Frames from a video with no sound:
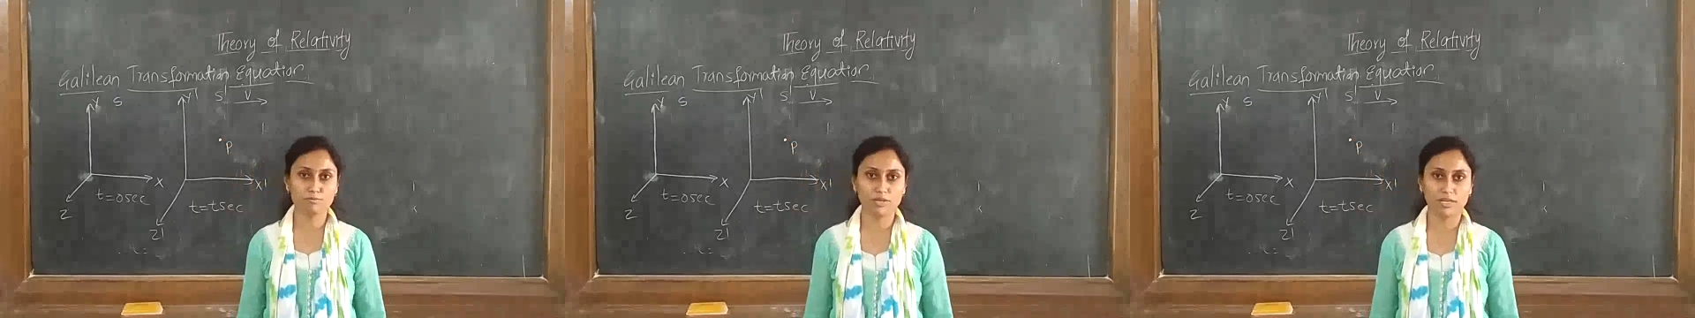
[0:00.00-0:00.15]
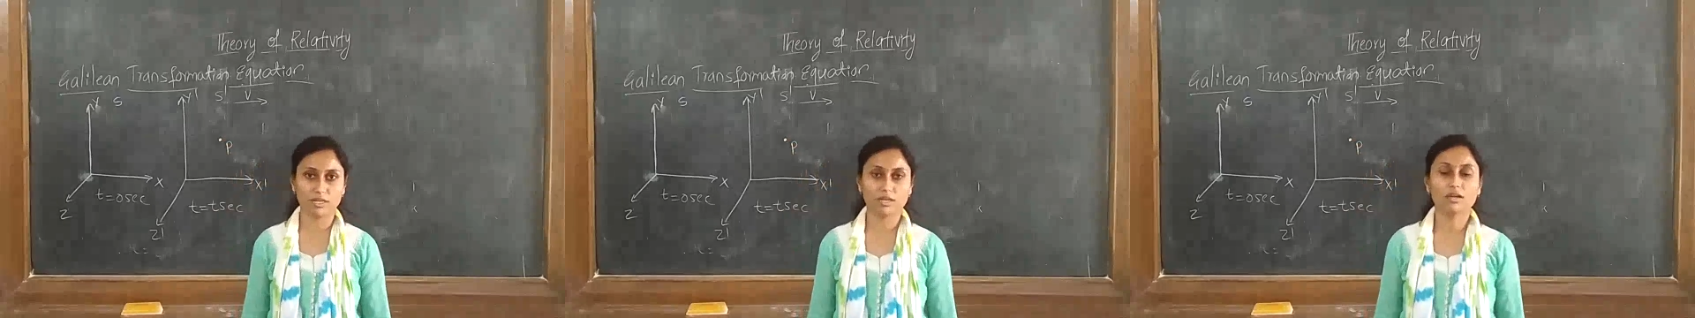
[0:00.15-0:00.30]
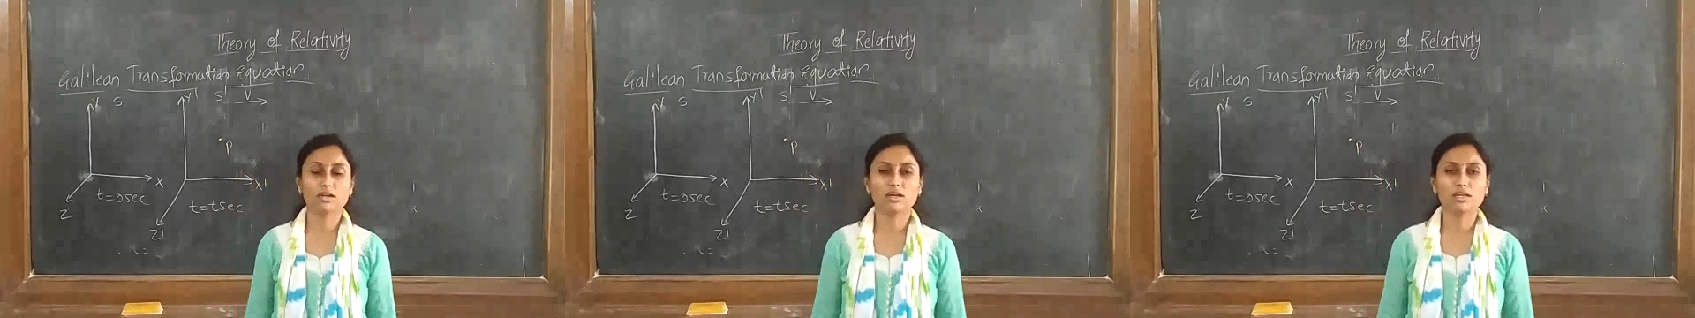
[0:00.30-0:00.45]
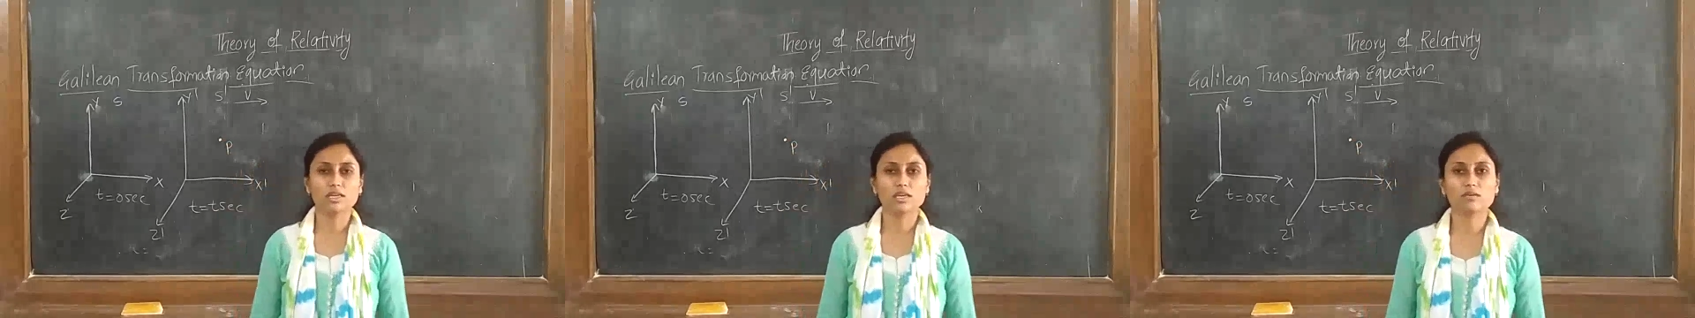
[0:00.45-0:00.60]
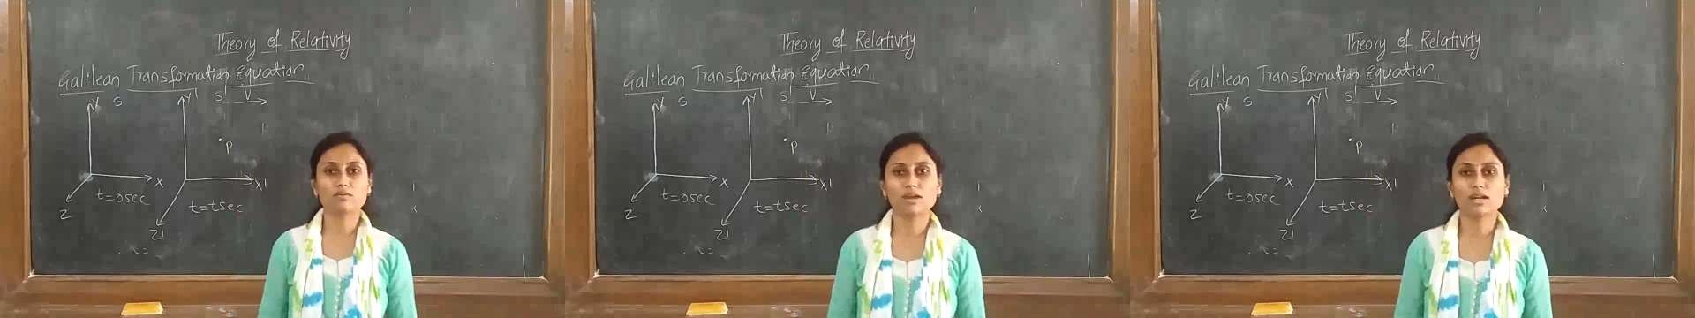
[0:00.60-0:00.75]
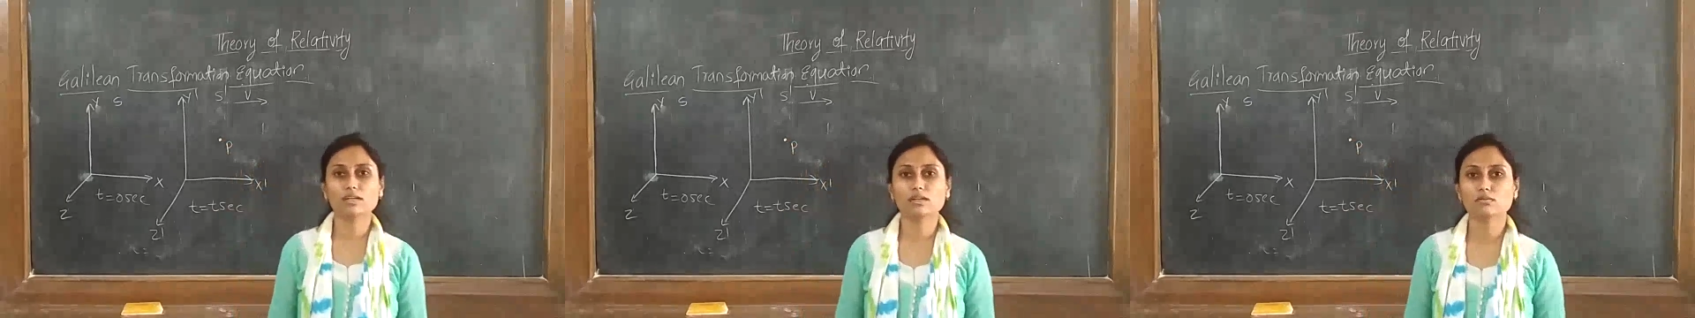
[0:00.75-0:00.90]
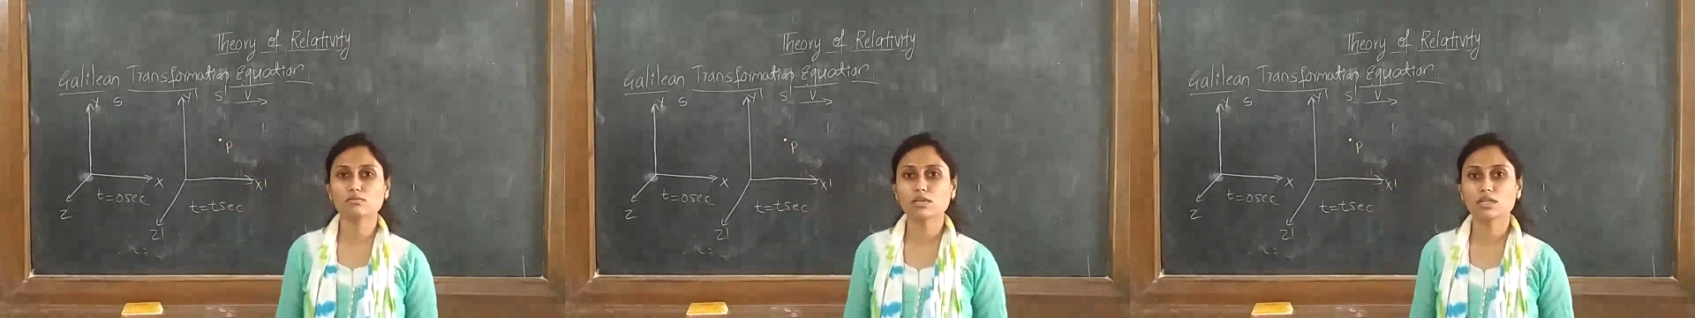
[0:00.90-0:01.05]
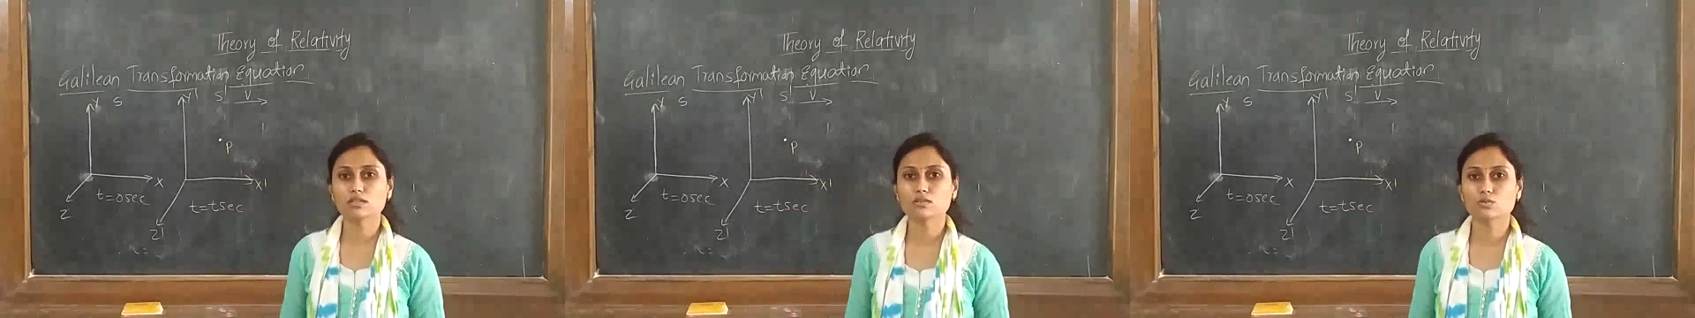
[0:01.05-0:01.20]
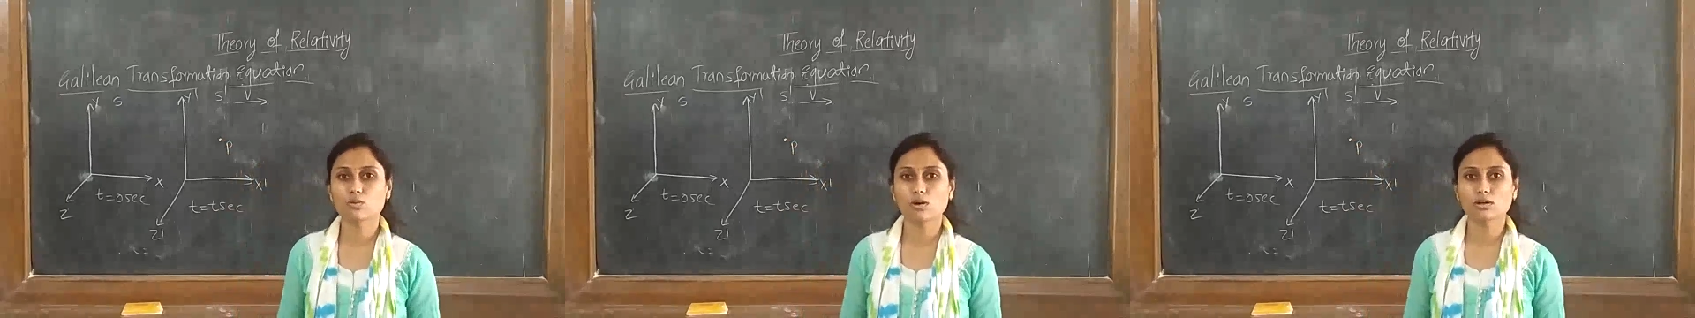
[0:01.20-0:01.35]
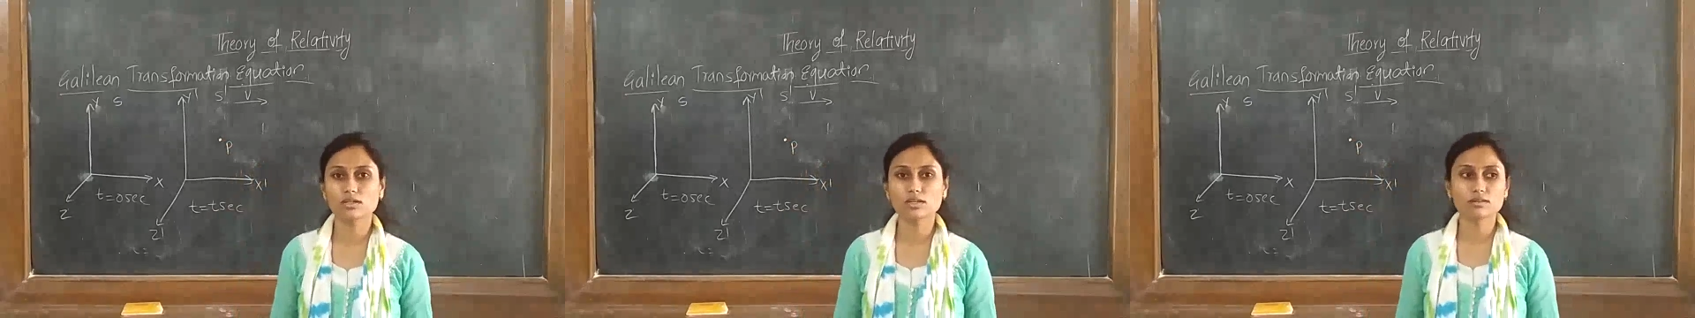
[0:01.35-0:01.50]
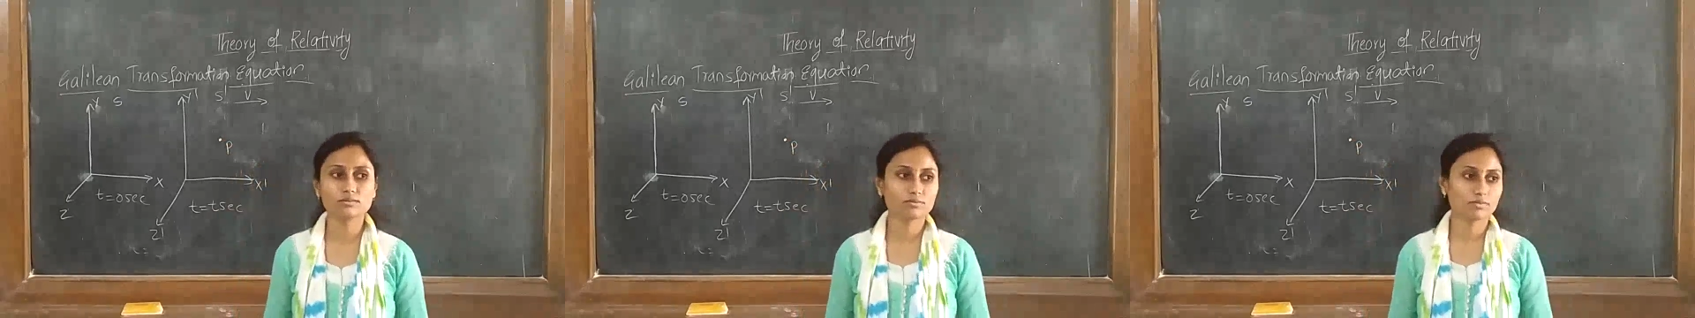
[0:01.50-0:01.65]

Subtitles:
P. Event means what?